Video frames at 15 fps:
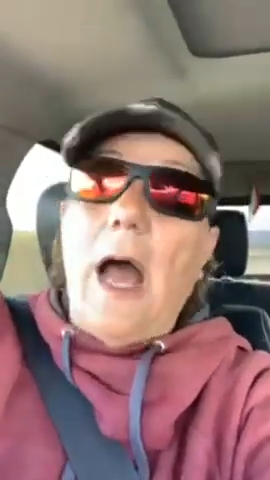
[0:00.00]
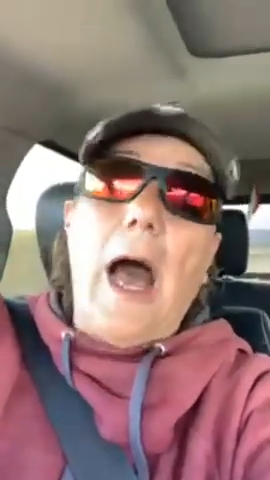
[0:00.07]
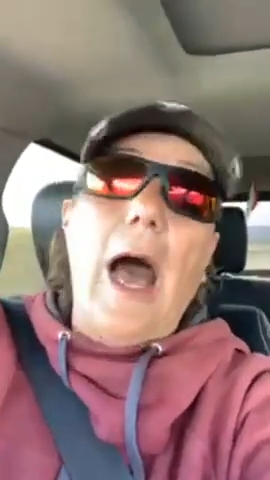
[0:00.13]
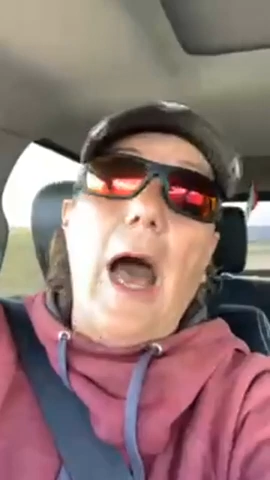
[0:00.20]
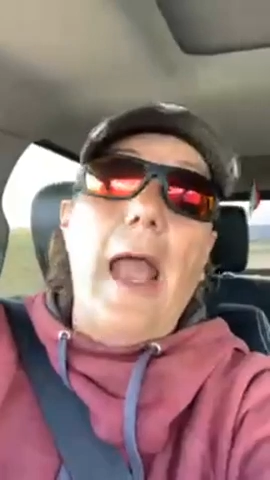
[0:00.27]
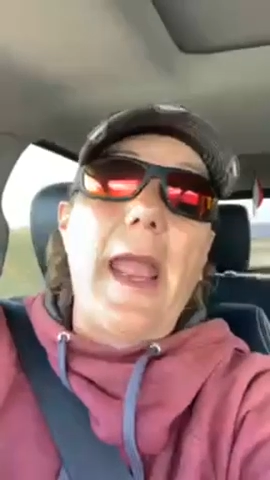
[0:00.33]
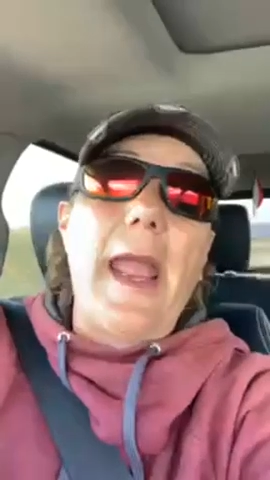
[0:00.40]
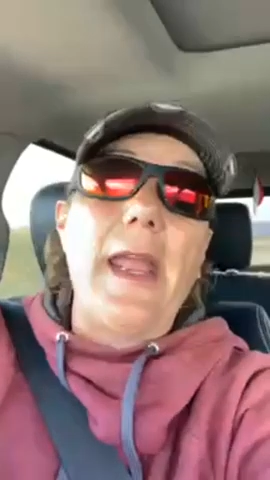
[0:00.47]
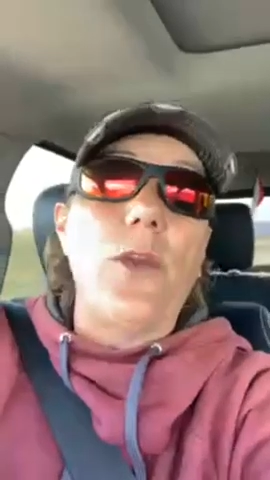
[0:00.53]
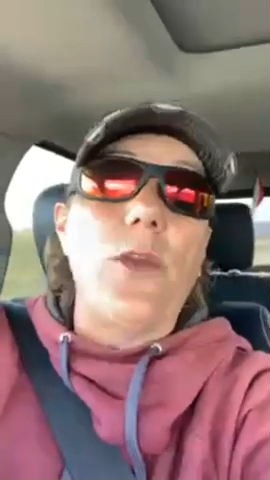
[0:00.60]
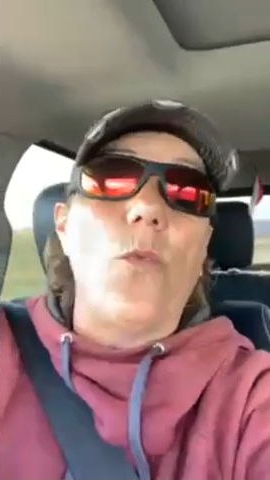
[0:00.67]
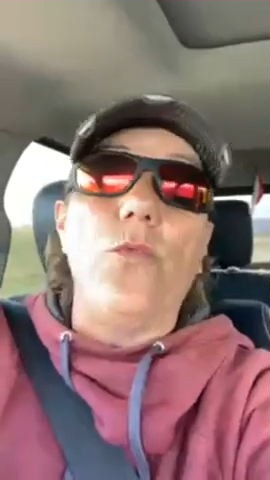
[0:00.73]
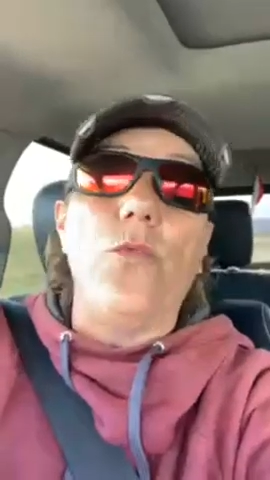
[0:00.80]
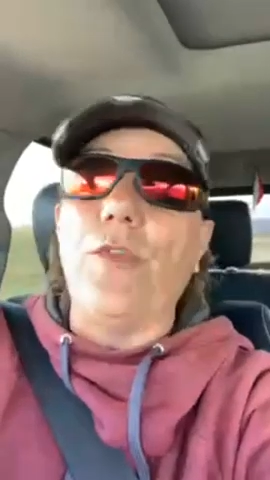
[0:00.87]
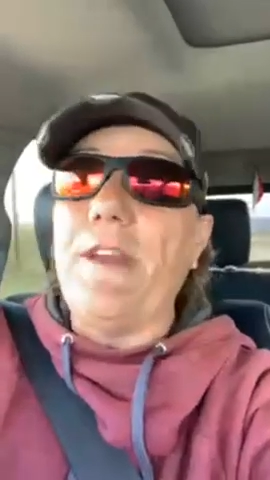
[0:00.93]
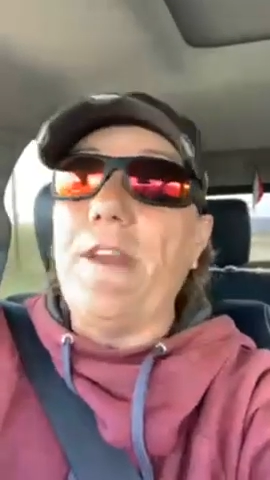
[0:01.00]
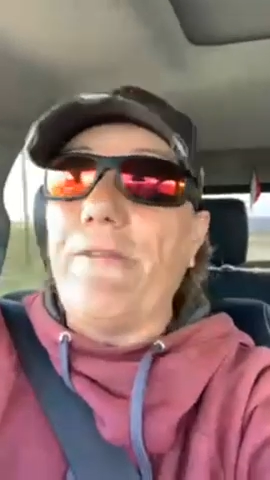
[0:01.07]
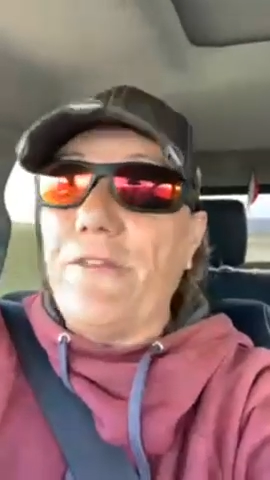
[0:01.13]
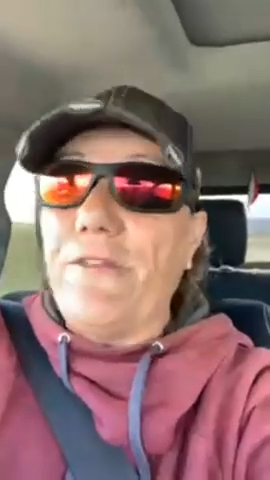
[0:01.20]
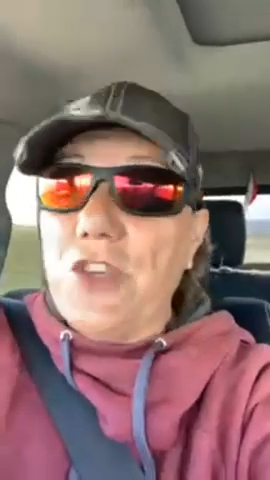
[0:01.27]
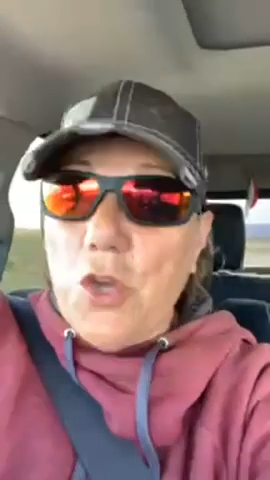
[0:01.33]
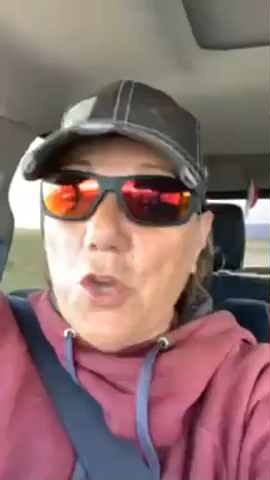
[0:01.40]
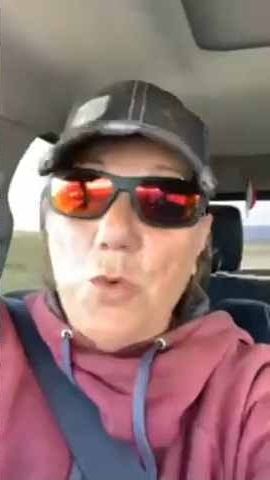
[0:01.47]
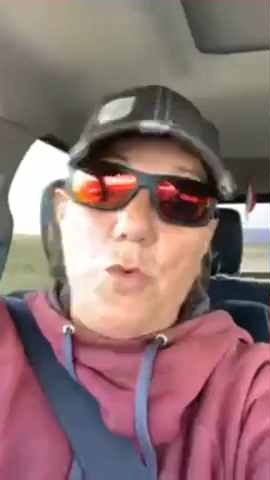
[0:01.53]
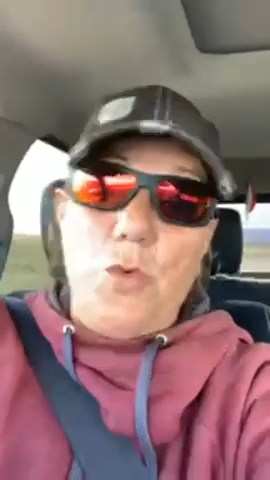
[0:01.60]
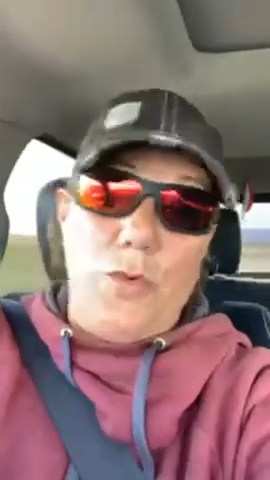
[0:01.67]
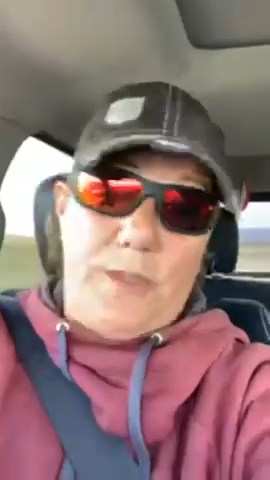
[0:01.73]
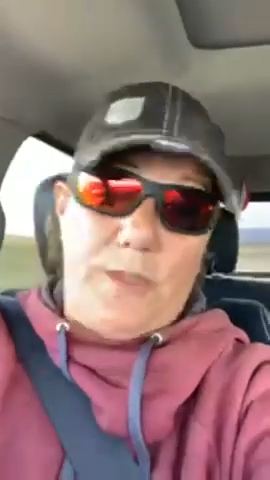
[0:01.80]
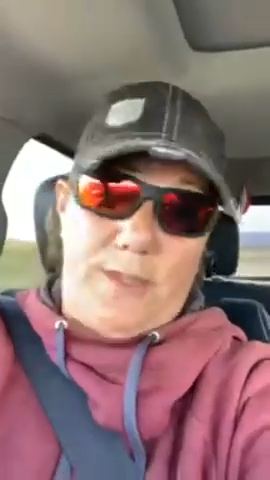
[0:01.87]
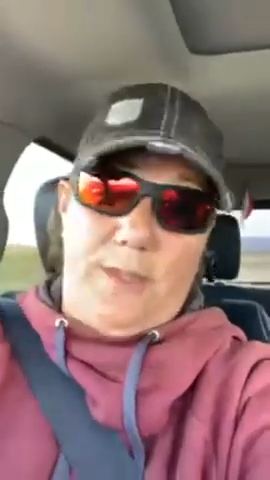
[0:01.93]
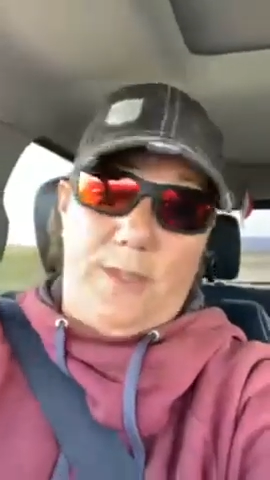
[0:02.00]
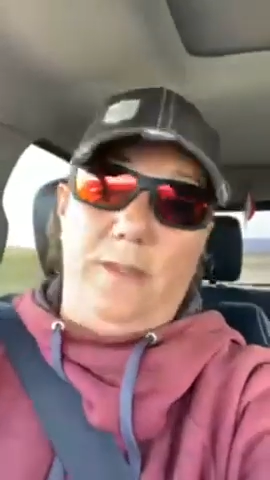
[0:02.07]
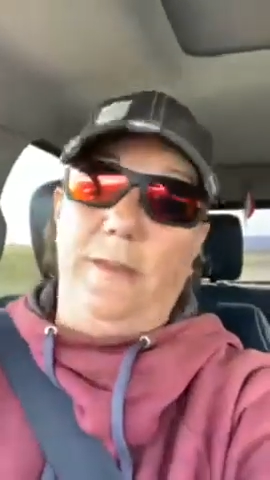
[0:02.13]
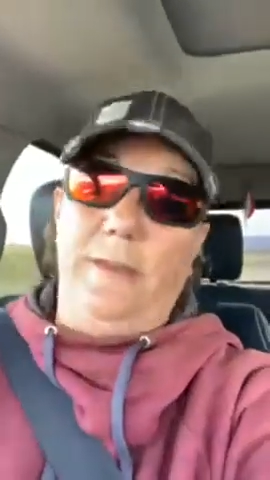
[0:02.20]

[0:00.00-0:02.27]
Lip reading: I refuse